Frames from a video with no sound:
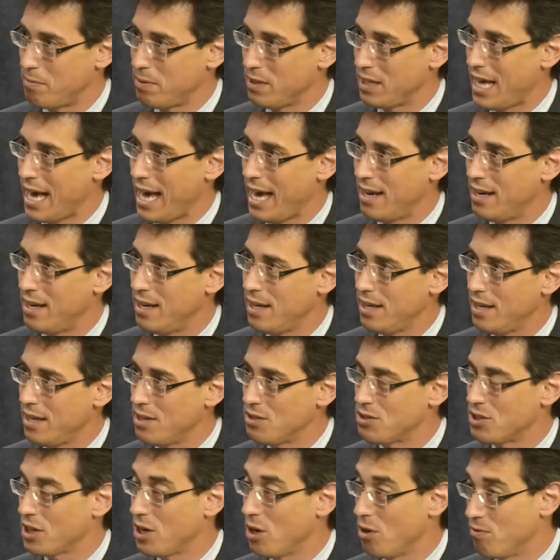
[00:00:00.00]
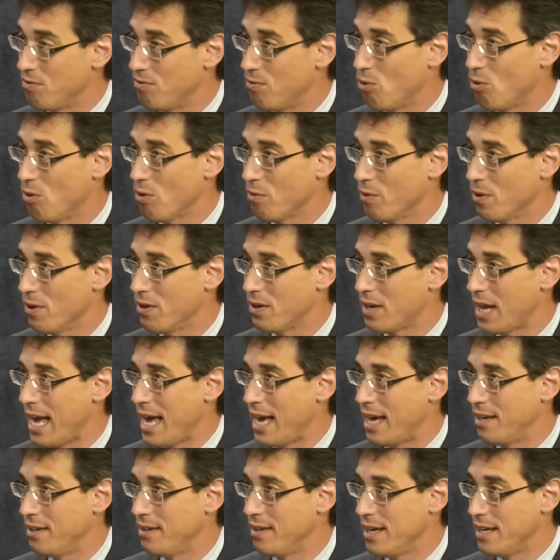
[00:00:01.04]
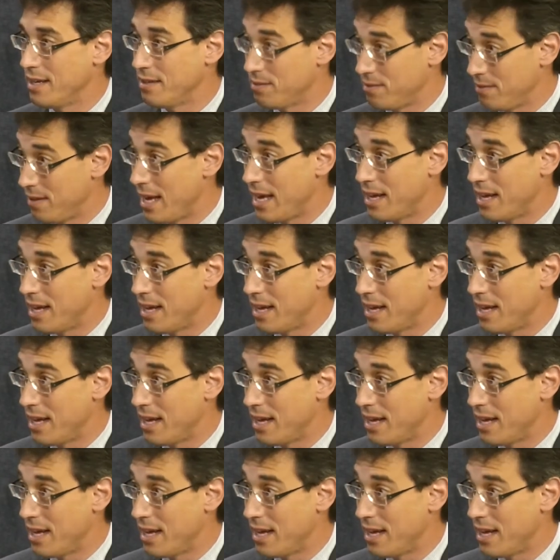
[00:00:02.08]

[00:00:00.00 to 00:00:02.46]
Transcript: plan to go forward and